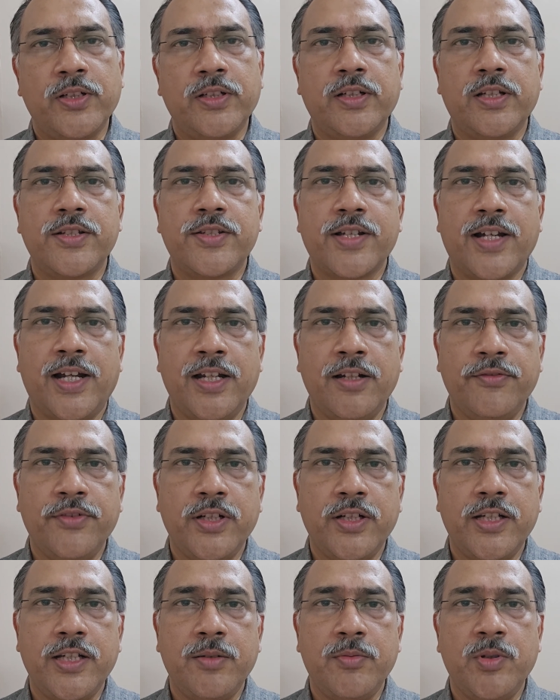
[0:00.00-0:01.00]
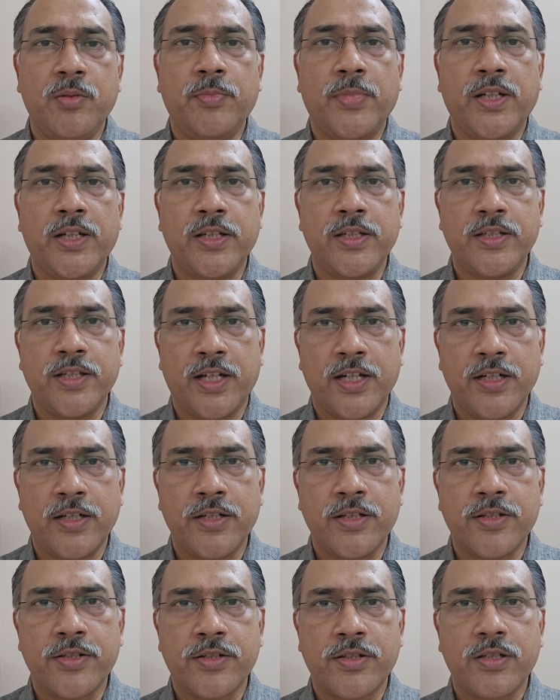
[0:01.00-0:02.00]
in a child with TB
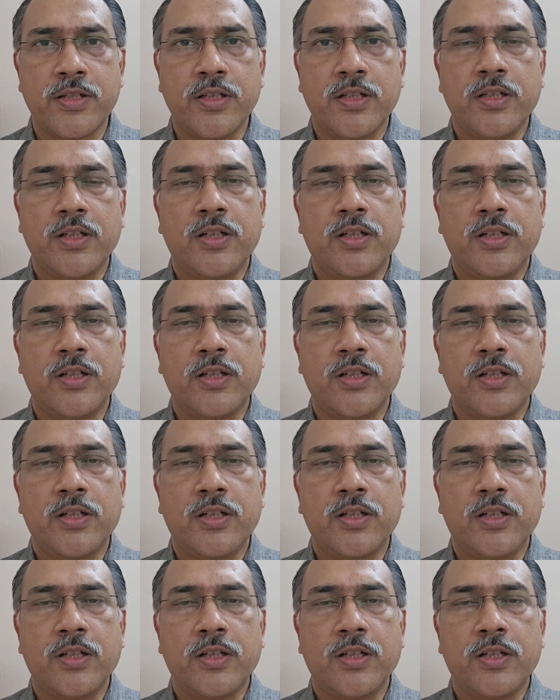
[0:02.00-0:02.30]
meningitis,